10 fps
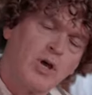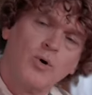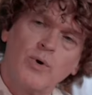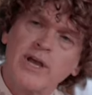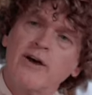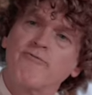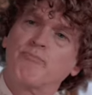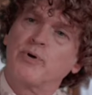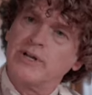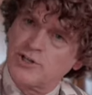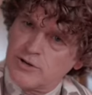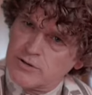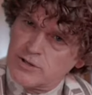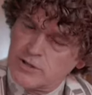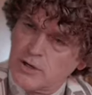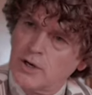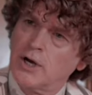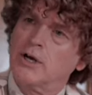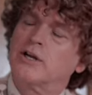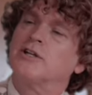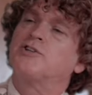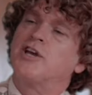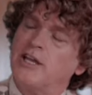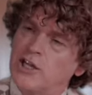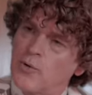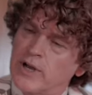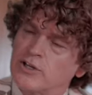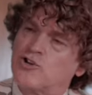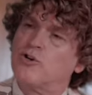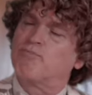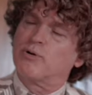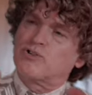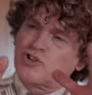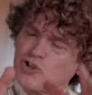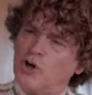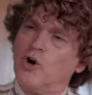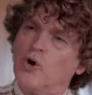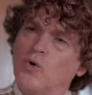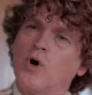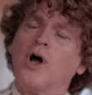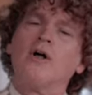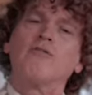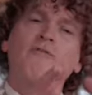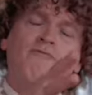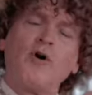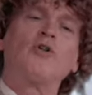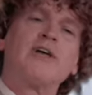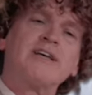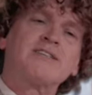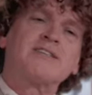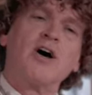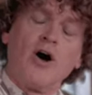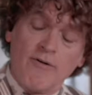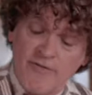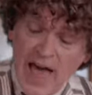We have preachers continuing to pursue the fullness of